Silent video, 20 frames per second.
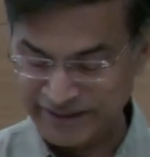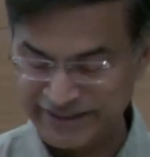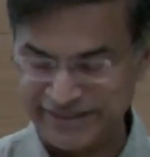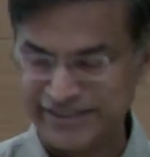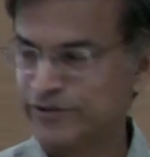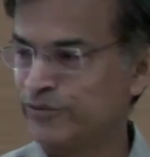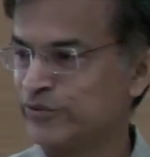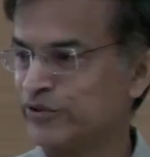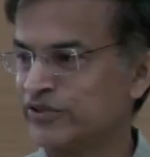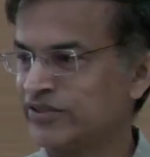
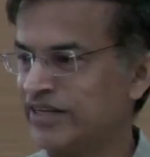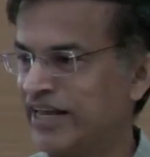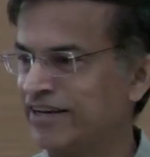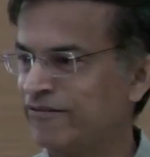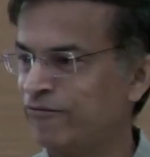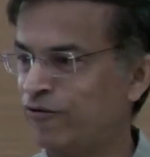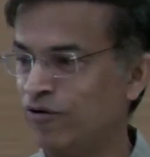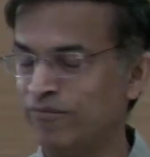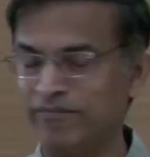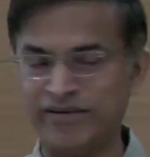this was like,
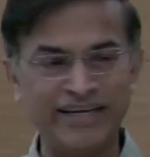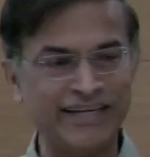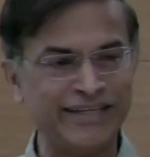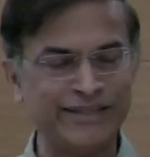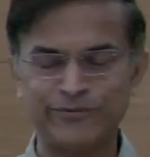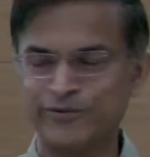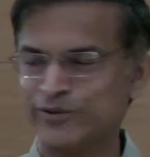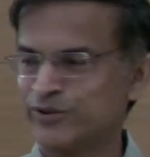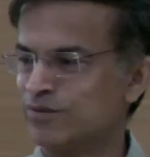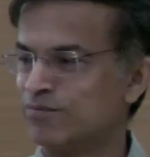for me,
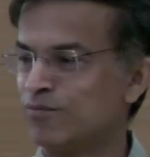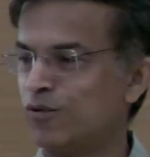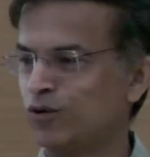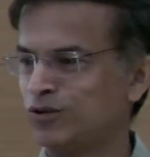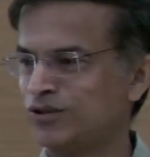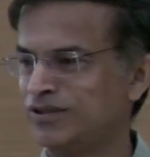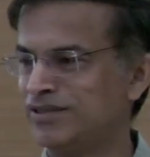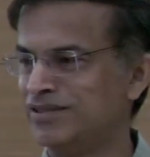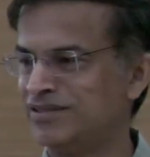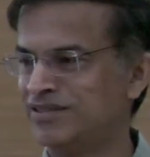it was the
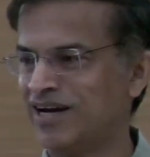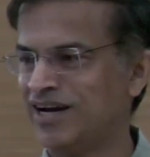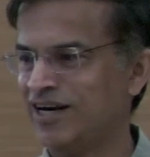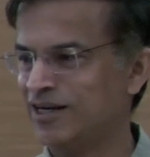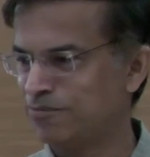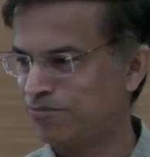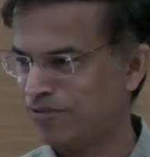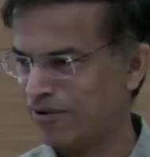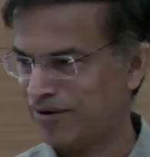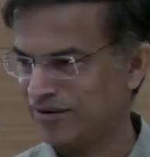most
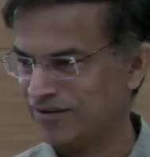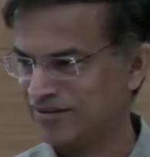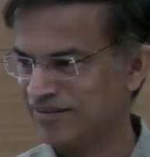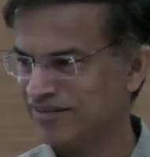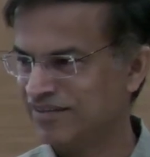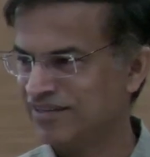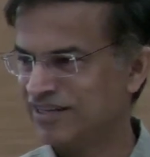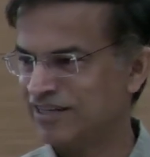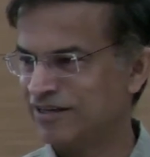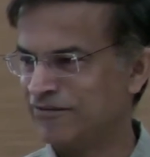desired product
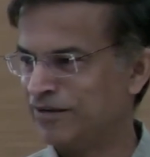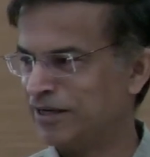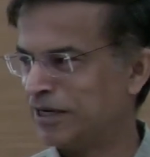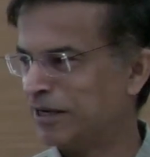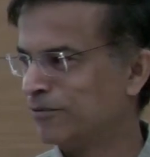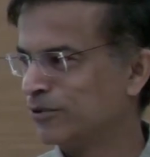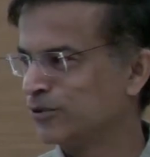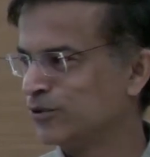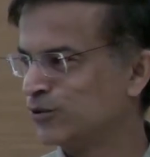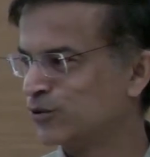when
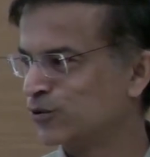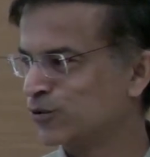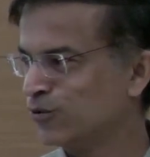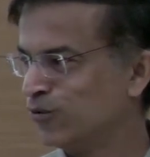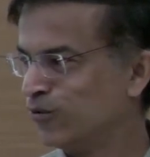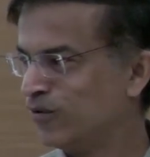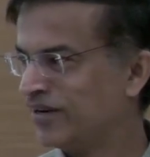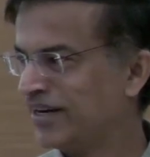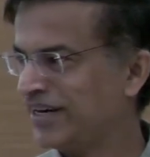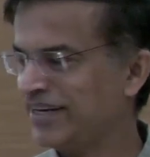I was in
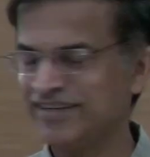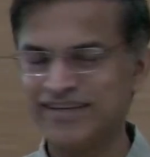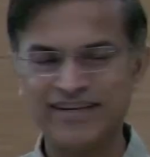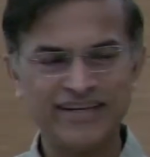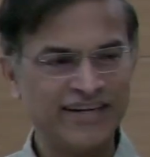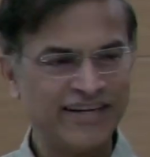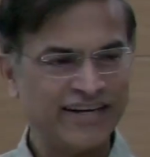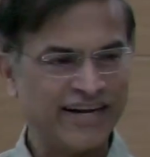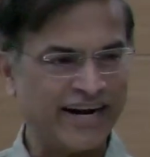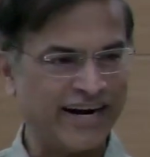school, right?
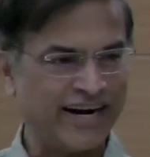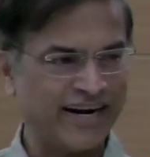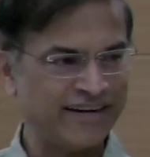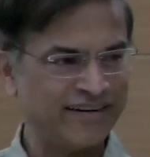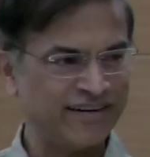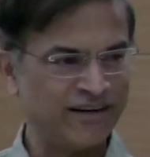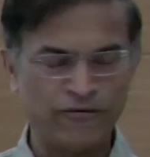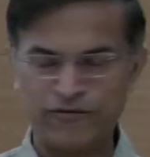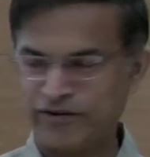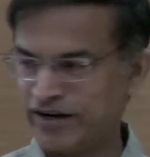
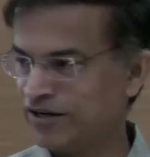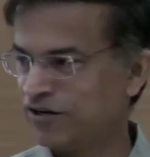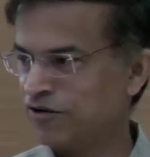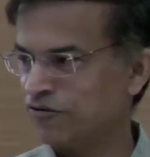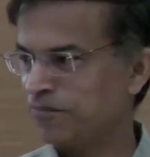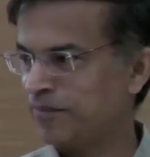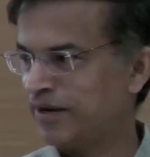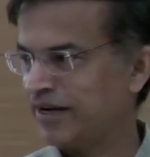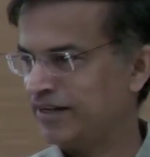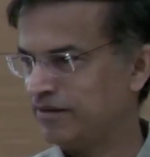And a friend
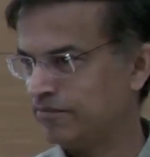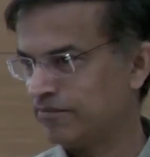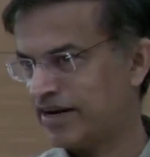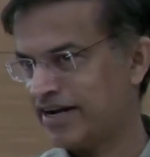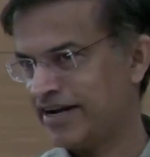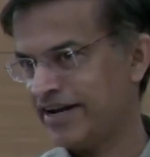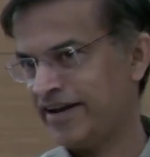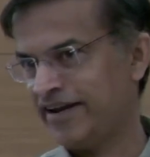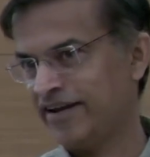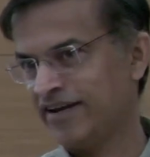of mine,
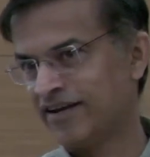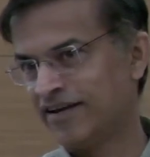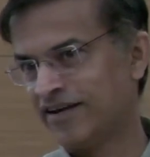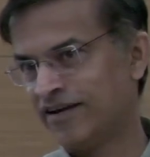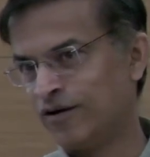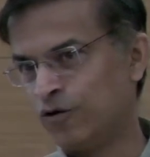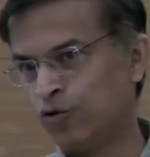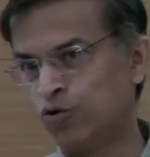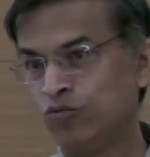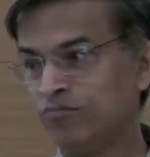my
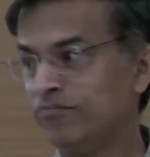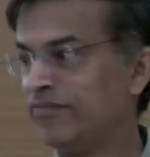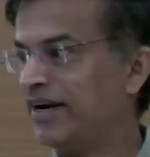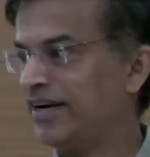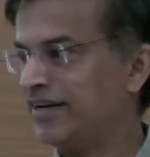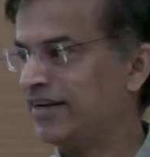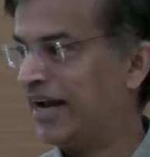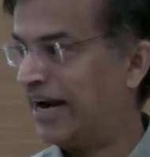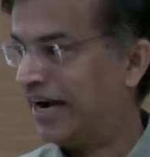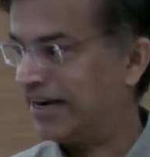
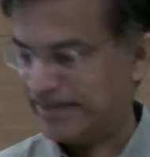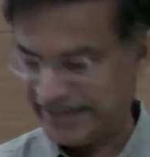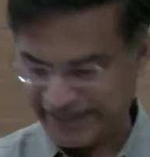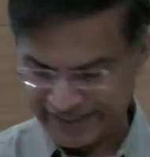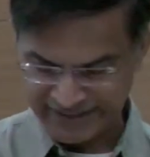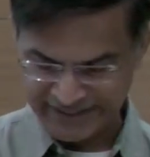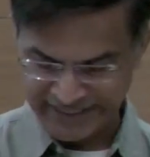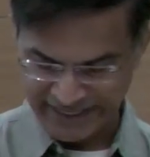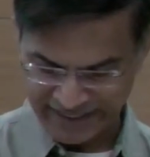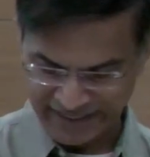roommate had
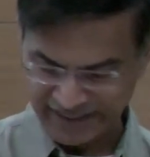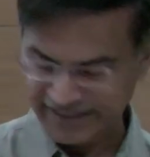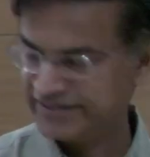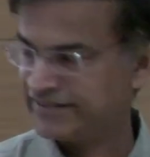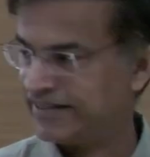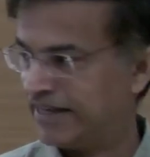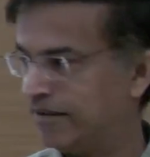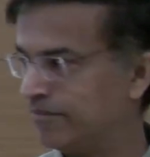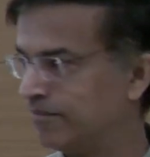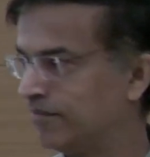exactly the
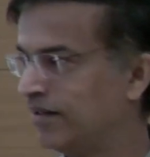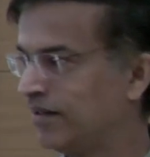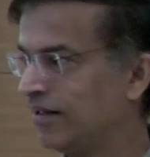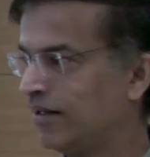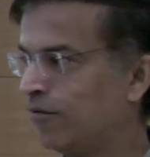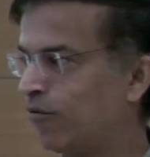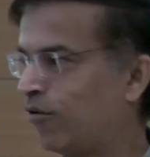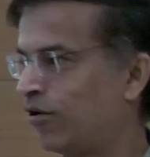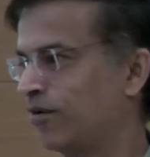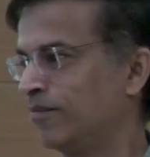same
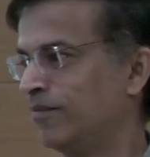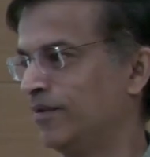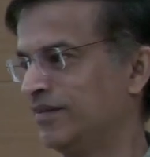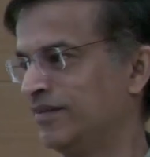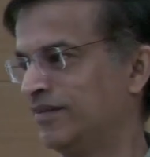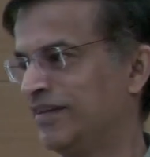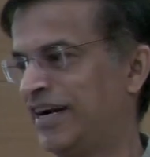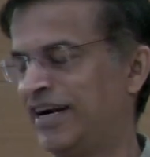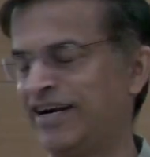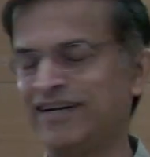
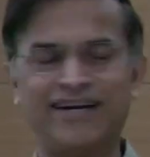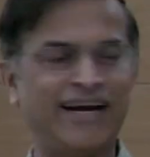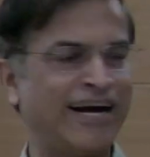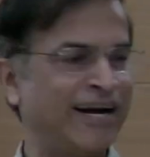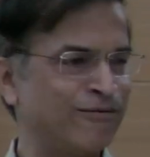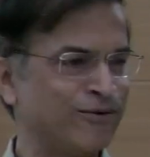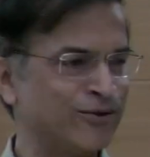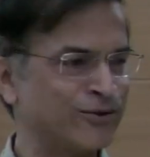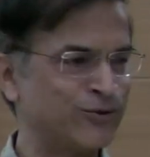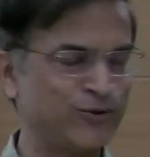Walkman, and
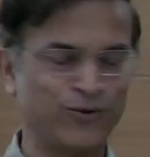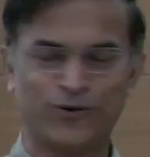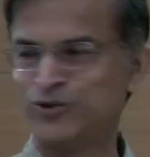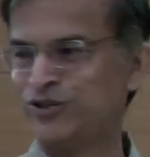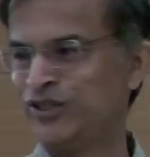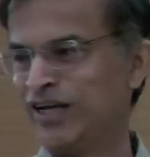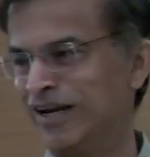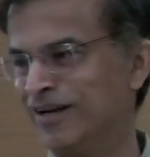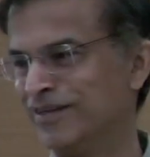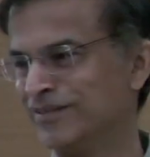I was so
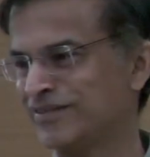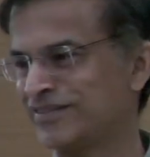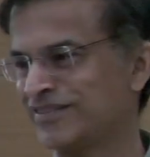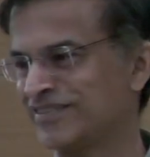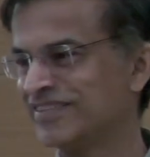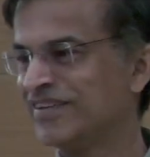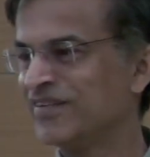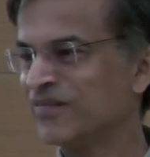jealous.